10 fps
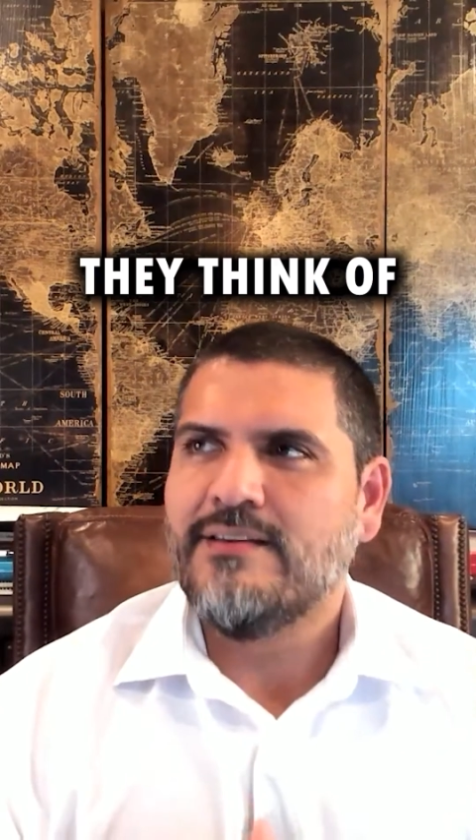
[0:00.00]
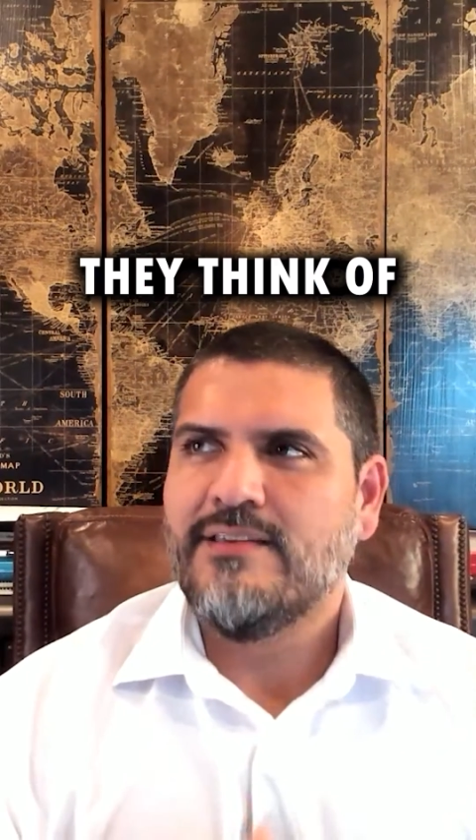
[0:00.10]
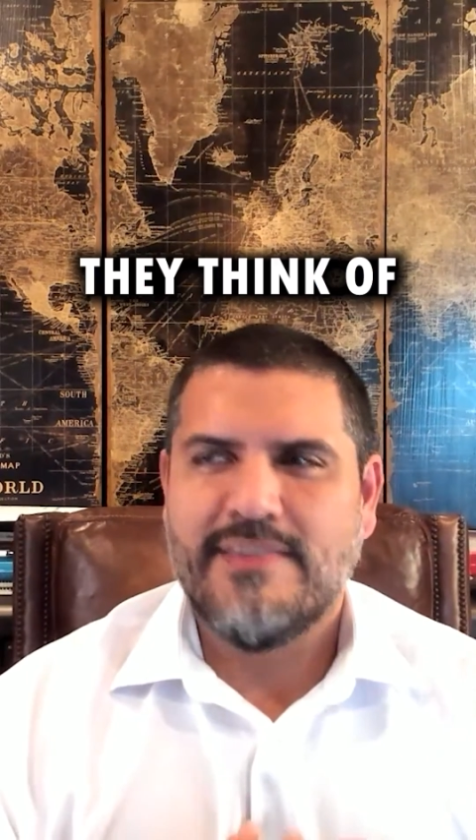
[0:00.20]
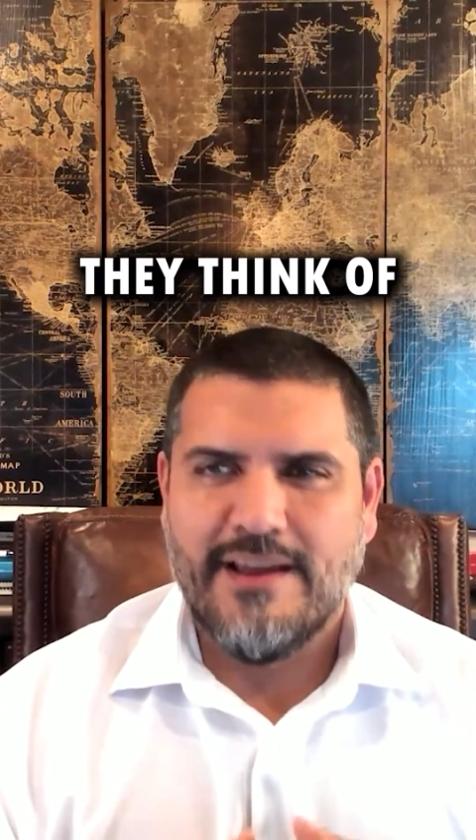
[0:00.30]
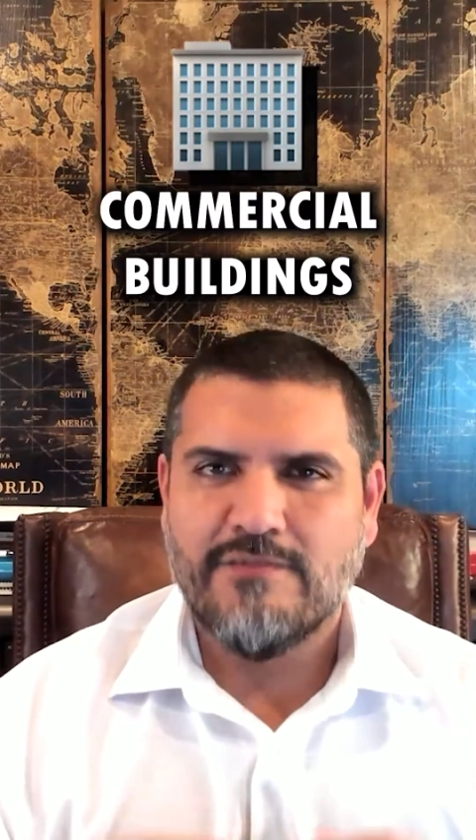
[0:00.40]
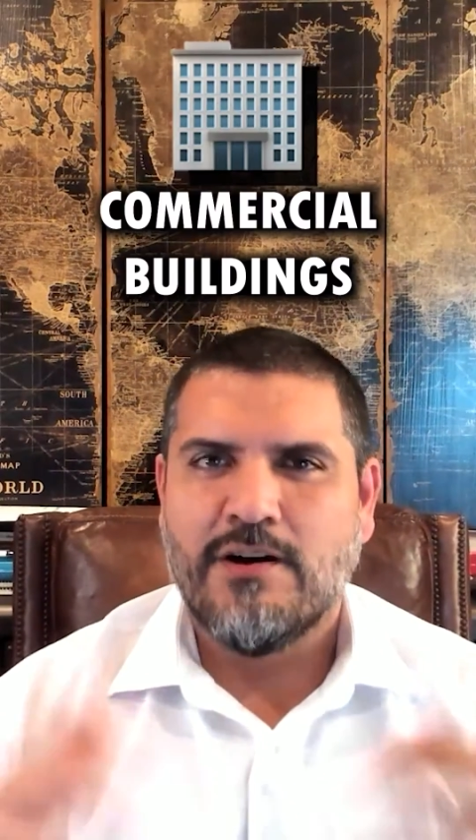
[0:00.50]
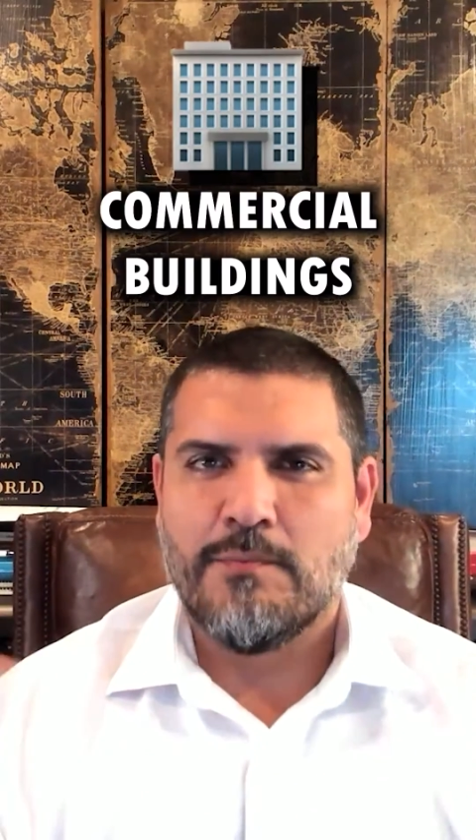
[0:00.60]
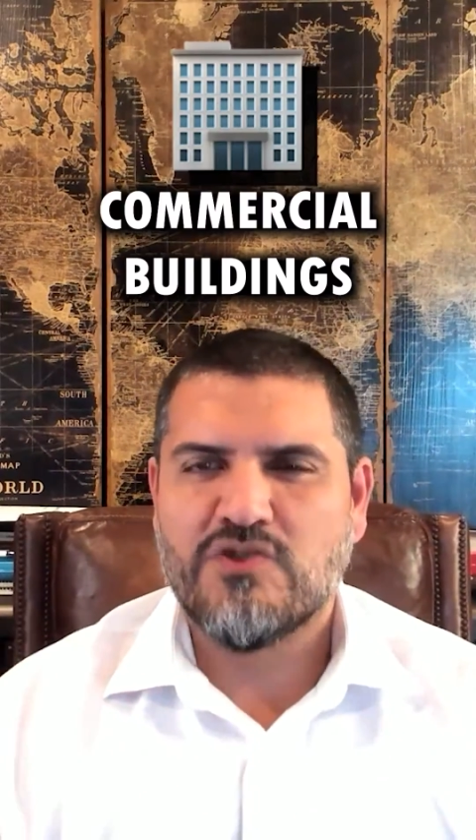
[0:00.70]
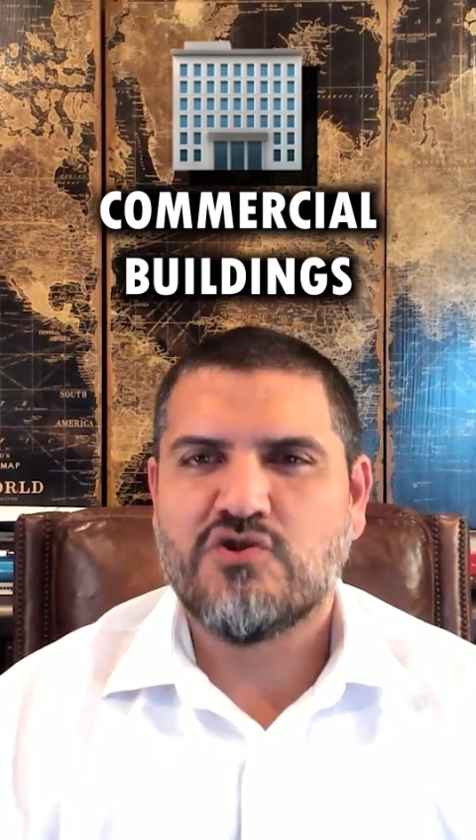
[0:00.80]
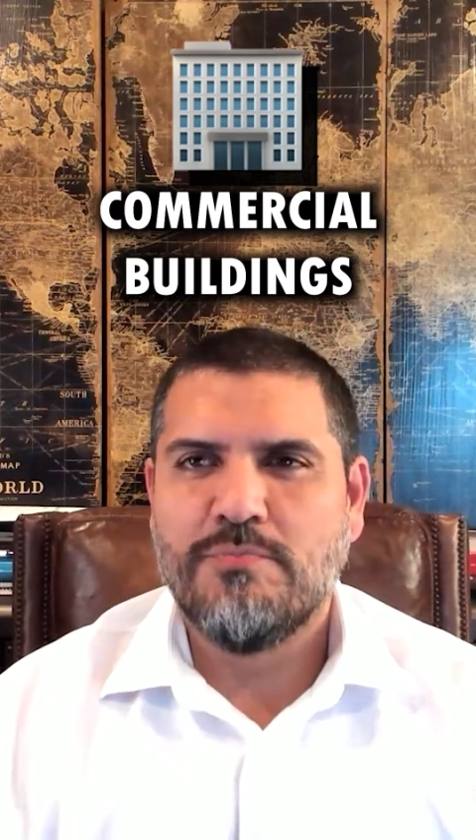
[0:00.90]
they think of
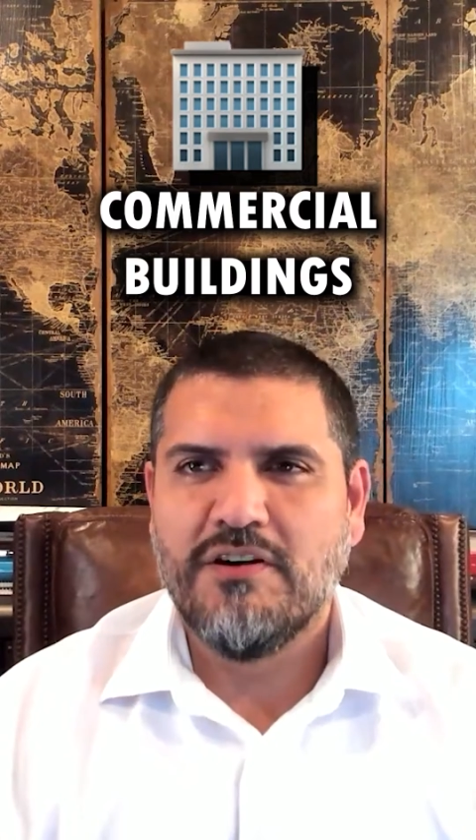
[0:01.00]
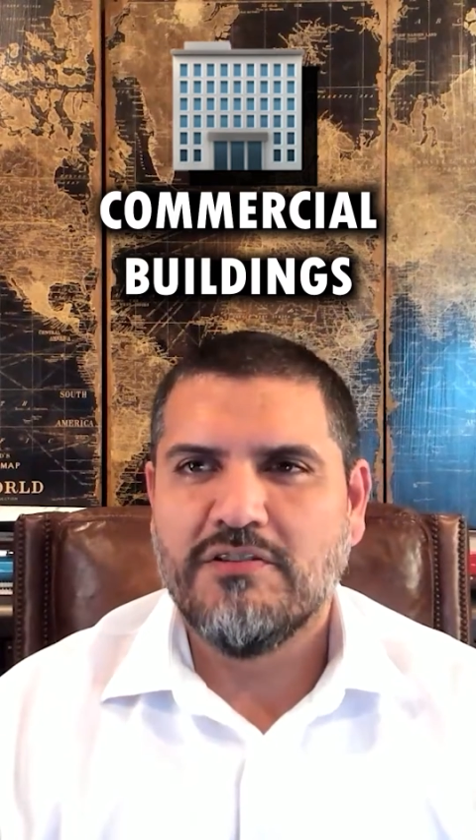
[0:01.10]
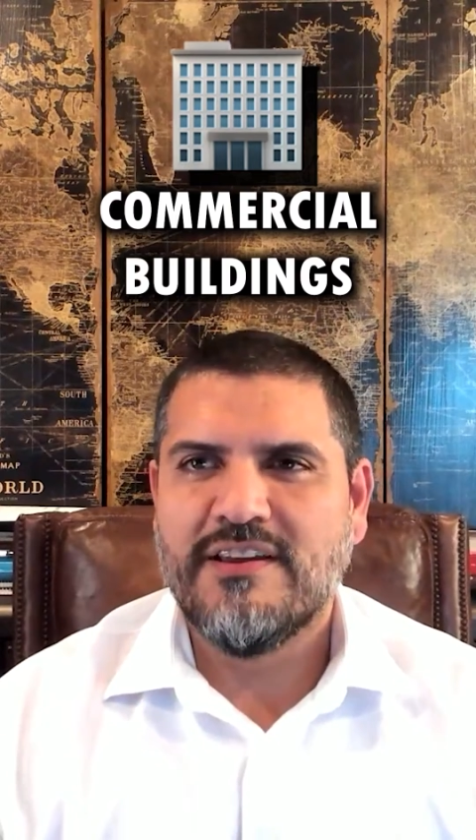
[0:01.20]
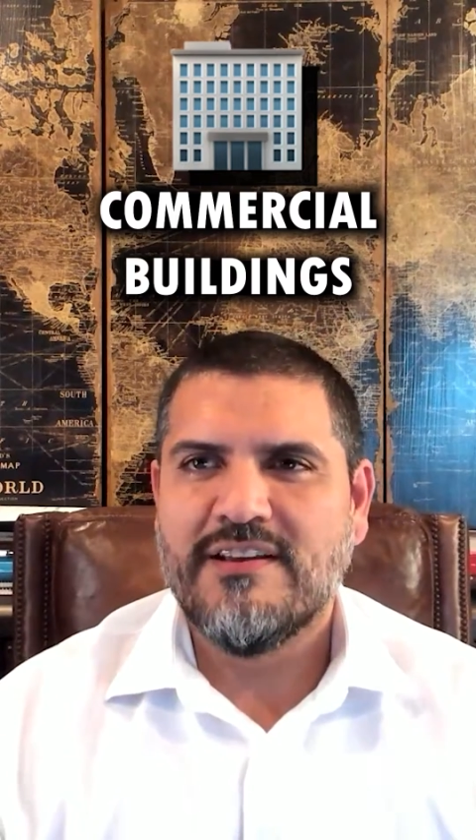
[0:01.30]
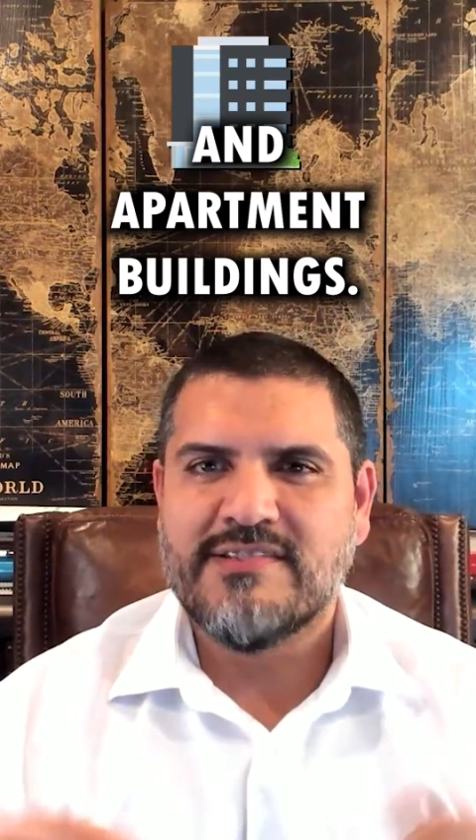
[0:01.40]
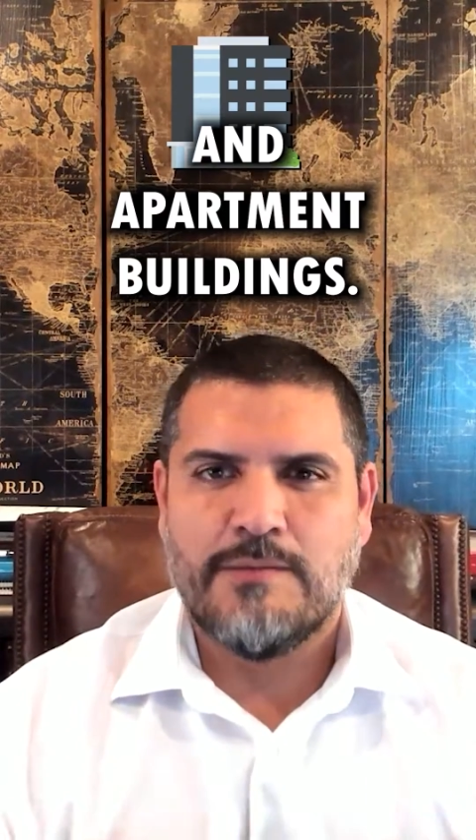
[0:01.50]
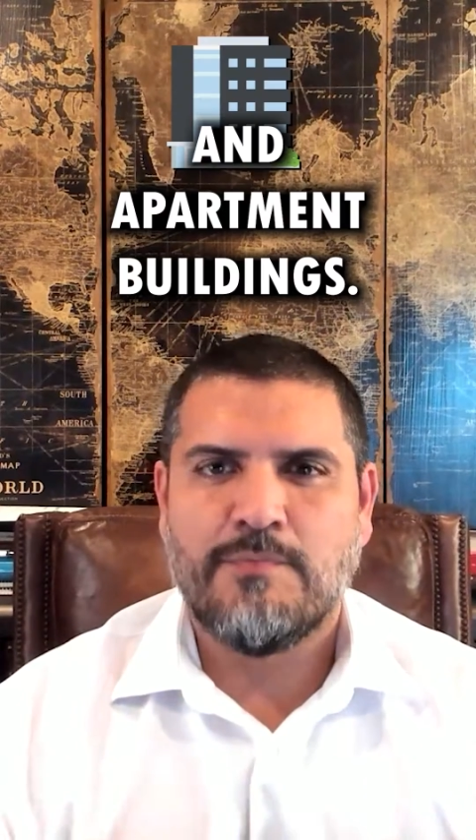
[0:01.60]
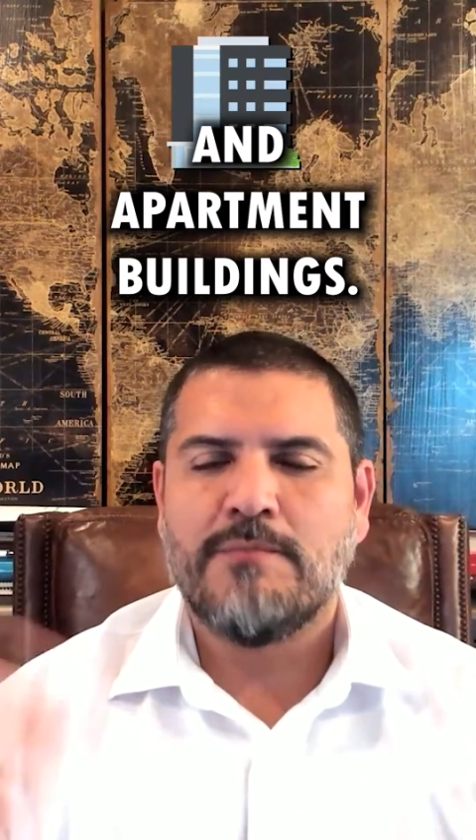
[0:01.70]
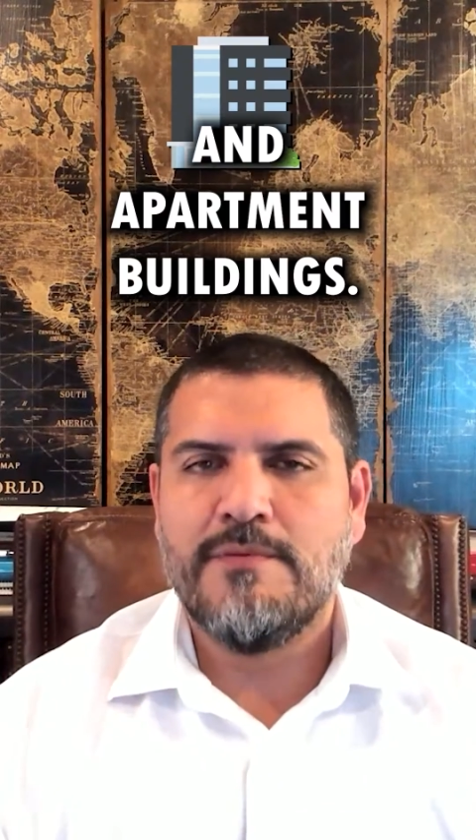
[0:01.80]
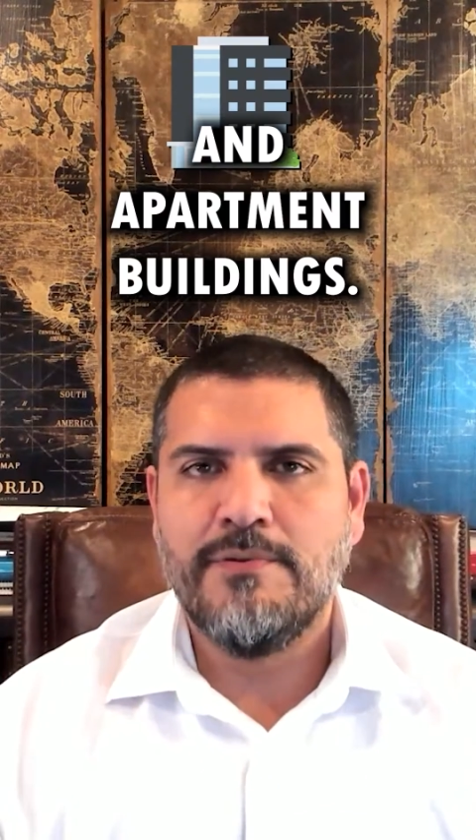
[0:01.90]
commercial buildings and
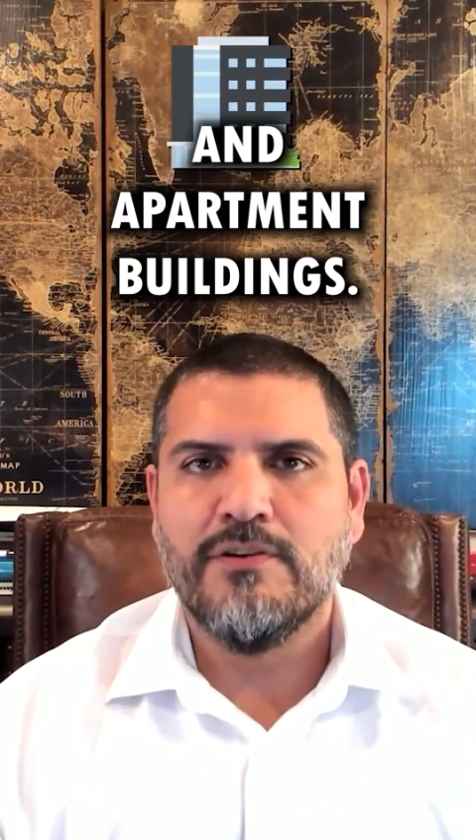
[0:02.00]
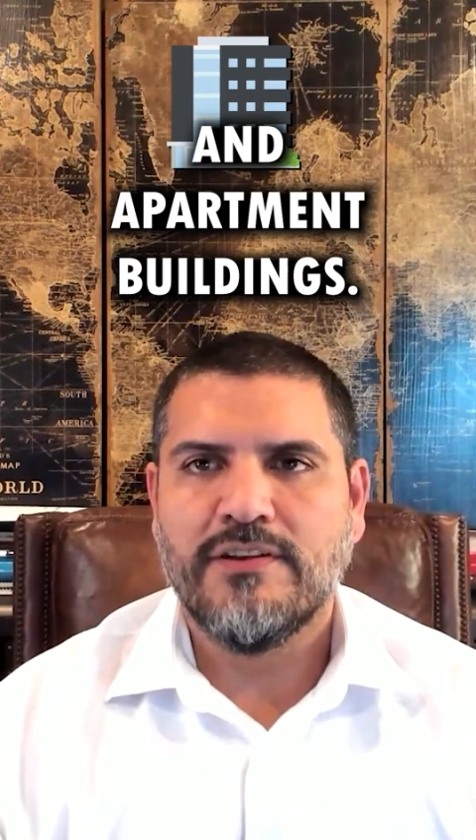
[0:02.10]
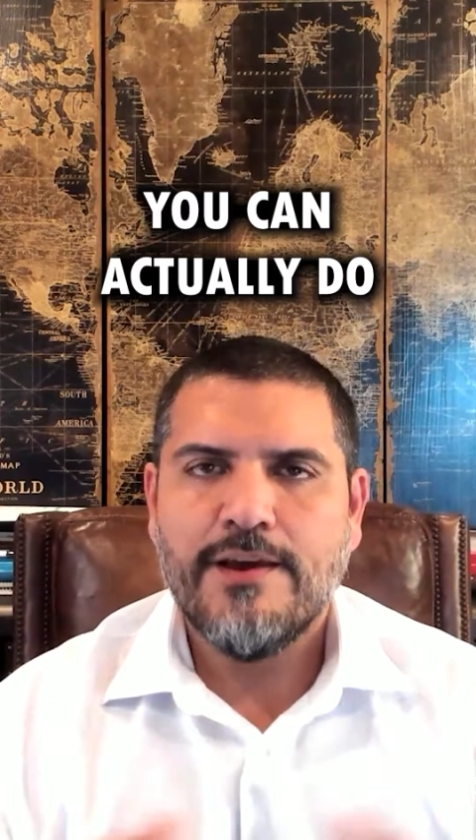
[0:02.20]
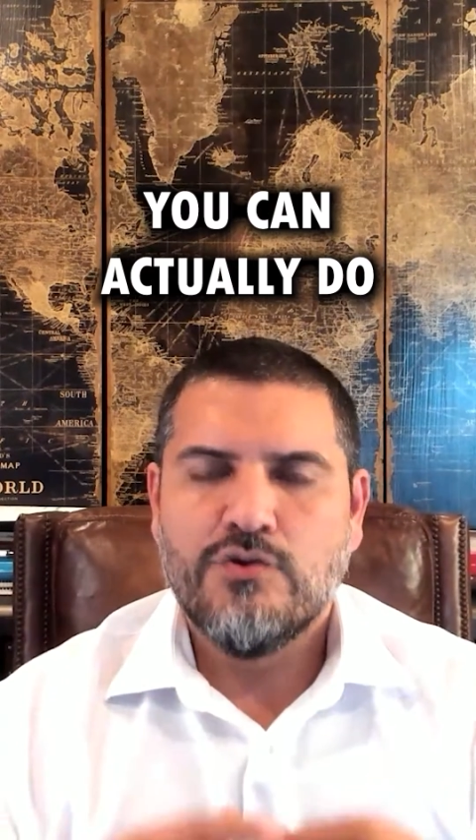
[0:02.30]
apartment buildings.